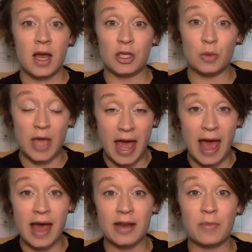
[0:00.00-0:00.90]
you
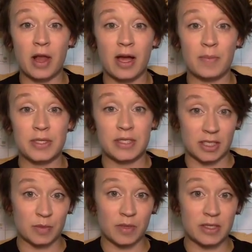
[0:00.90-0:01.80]
can apply up to
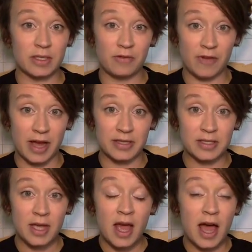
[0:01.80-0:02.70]
6 months in advance,